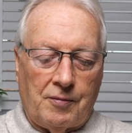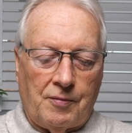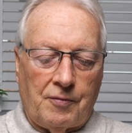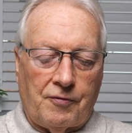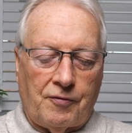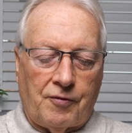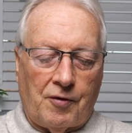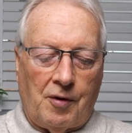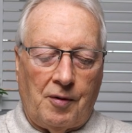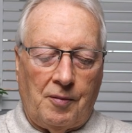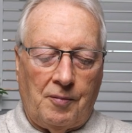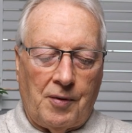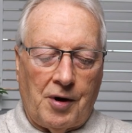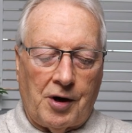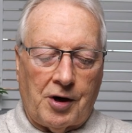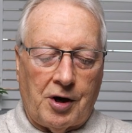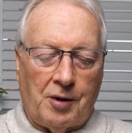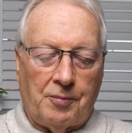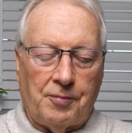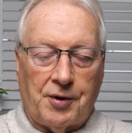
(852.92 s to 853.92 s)
from a
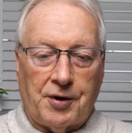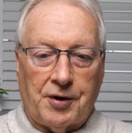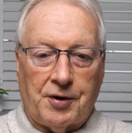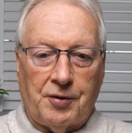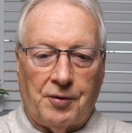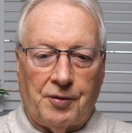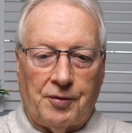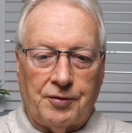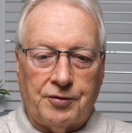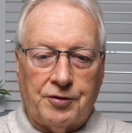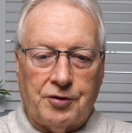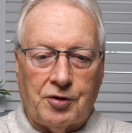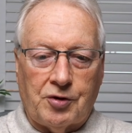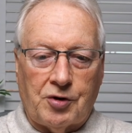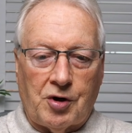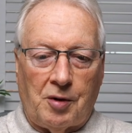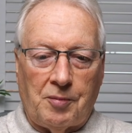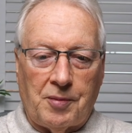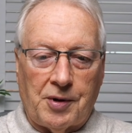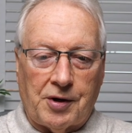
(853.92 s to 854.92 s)
company called
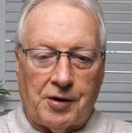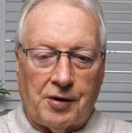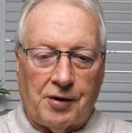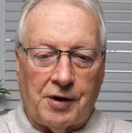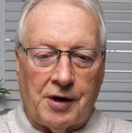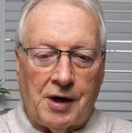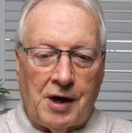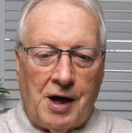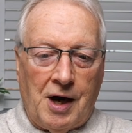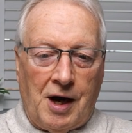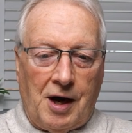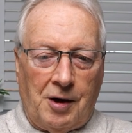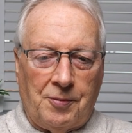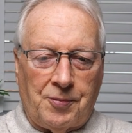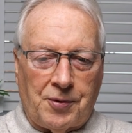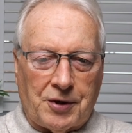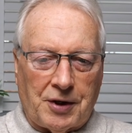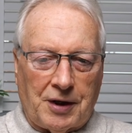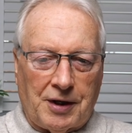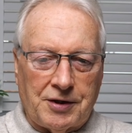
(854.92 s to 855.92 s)
Comica. I'll
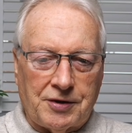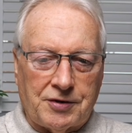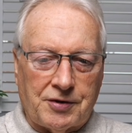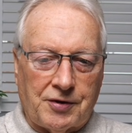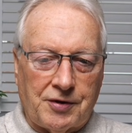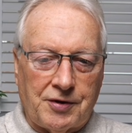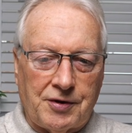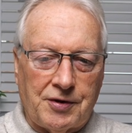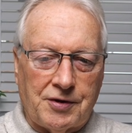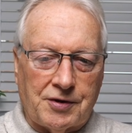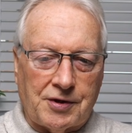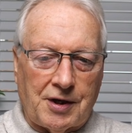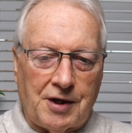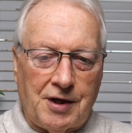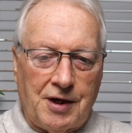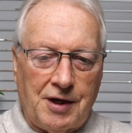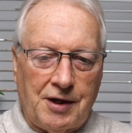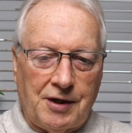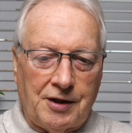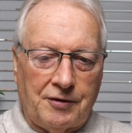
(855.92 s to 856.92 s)
put a link to these
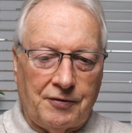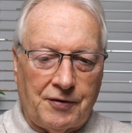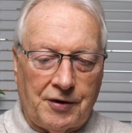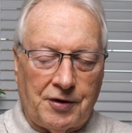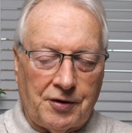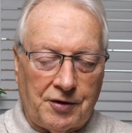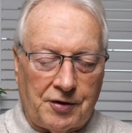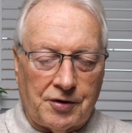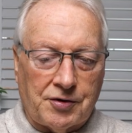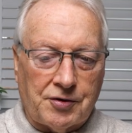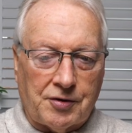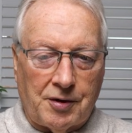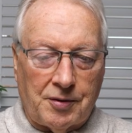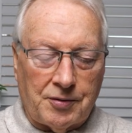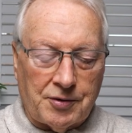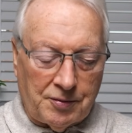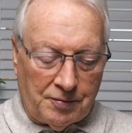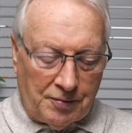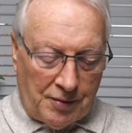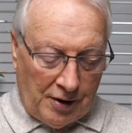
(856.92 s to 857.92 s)
in the video
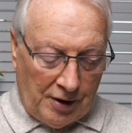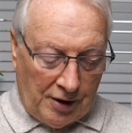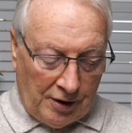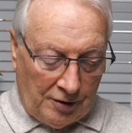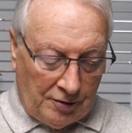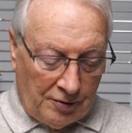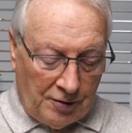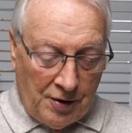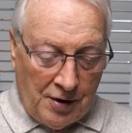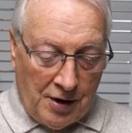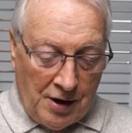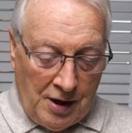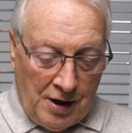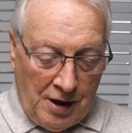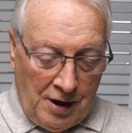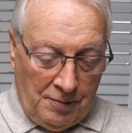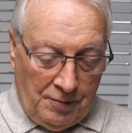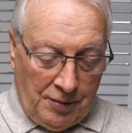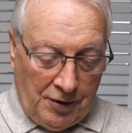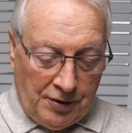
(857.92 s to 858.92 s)
description below,
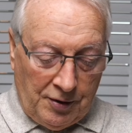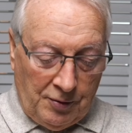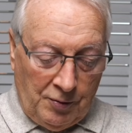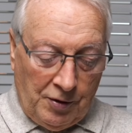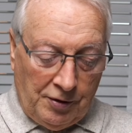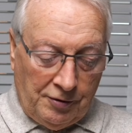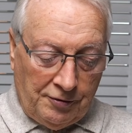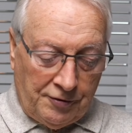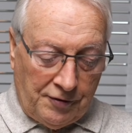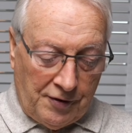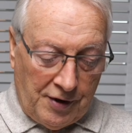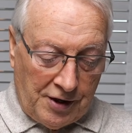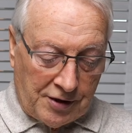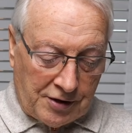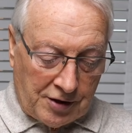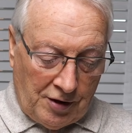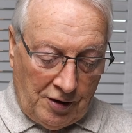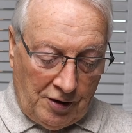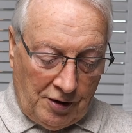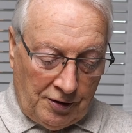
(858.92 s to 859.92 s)
but they will
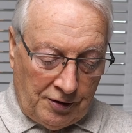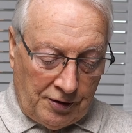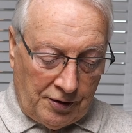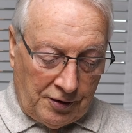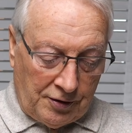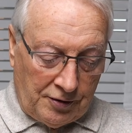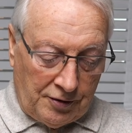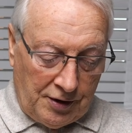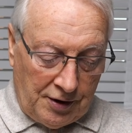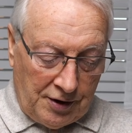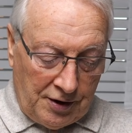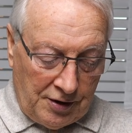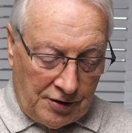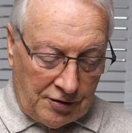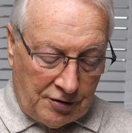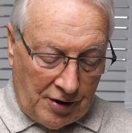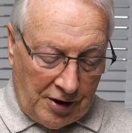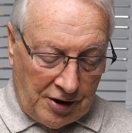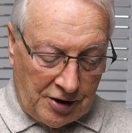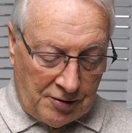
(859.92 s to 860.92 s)
fit on the
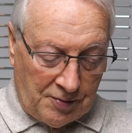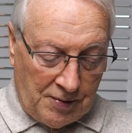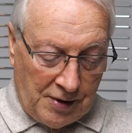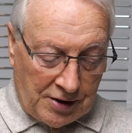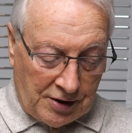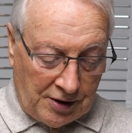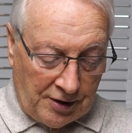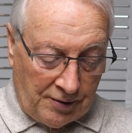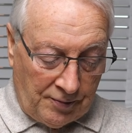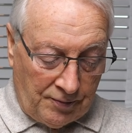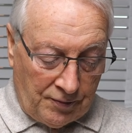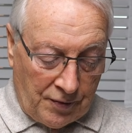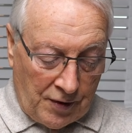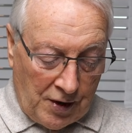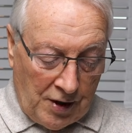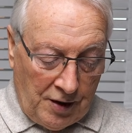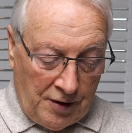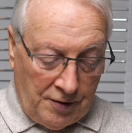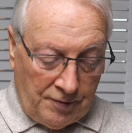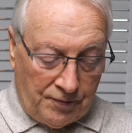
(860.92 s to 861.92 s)
transmitter.
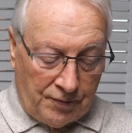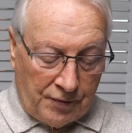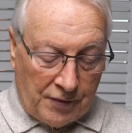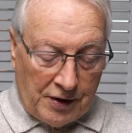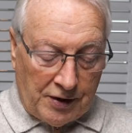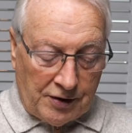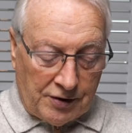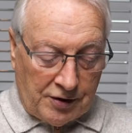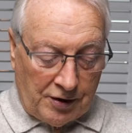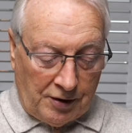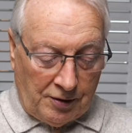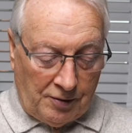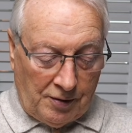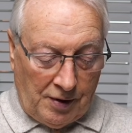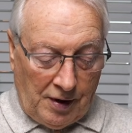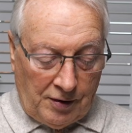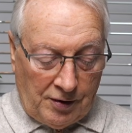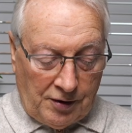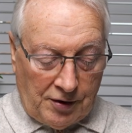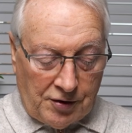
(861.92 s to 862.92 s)
So
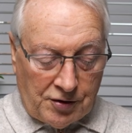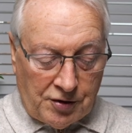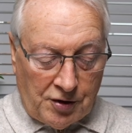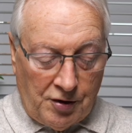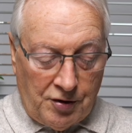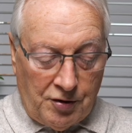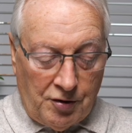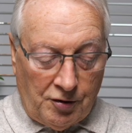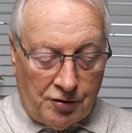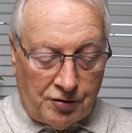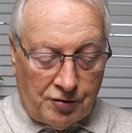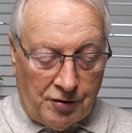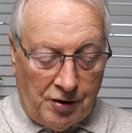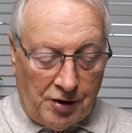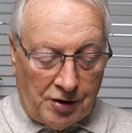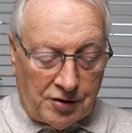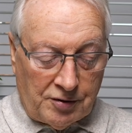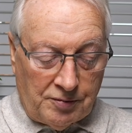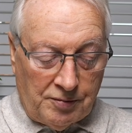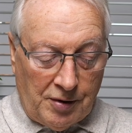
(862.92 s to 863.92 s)
I'm going to turn noise
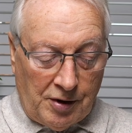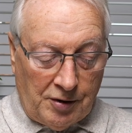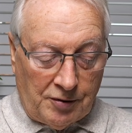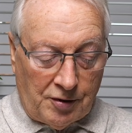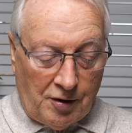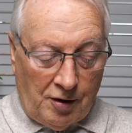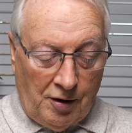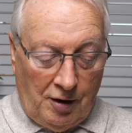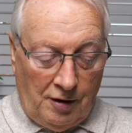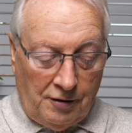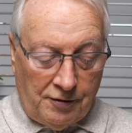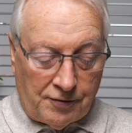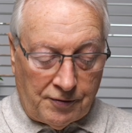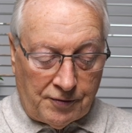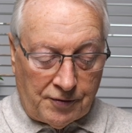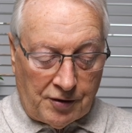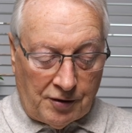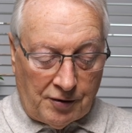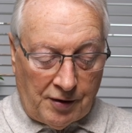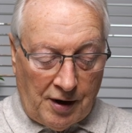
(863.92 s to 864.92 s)
reduction mode off,
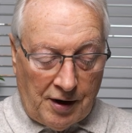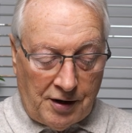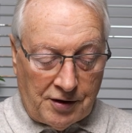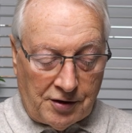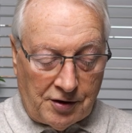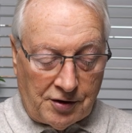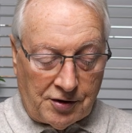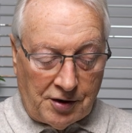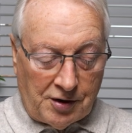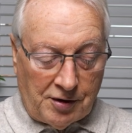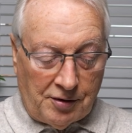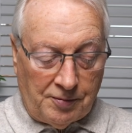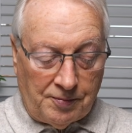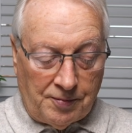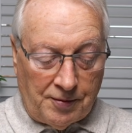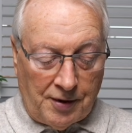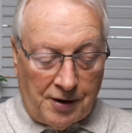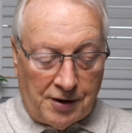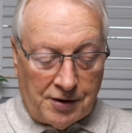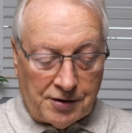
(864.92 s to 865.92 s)
so that is a single
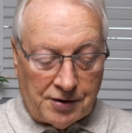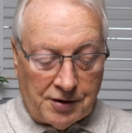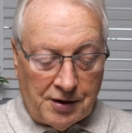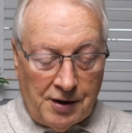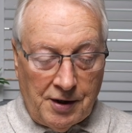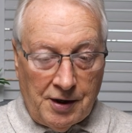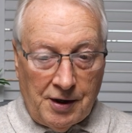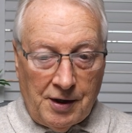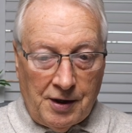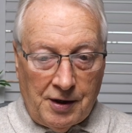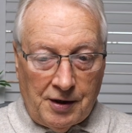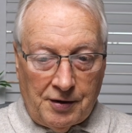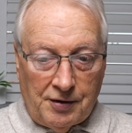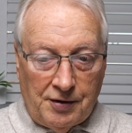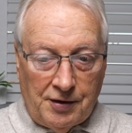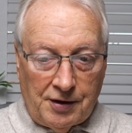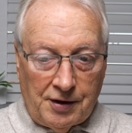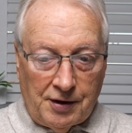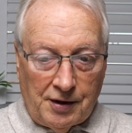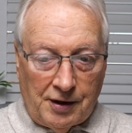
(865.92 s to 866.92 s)
press,
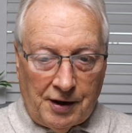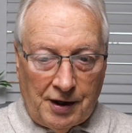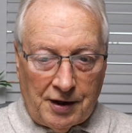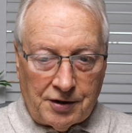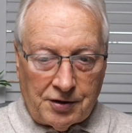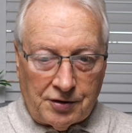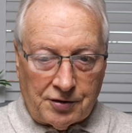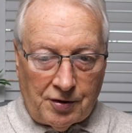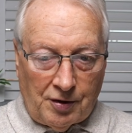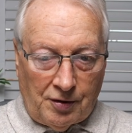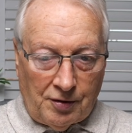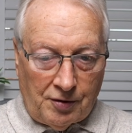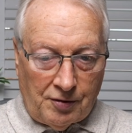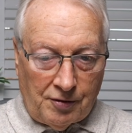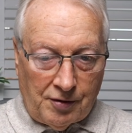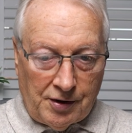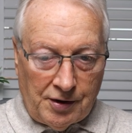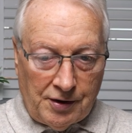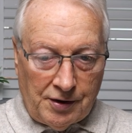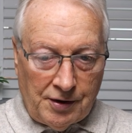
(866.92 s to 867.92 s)
the light has gone
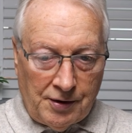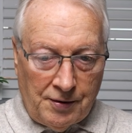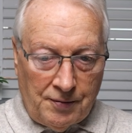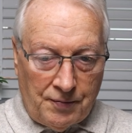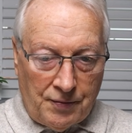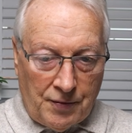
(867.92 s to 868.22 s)
green,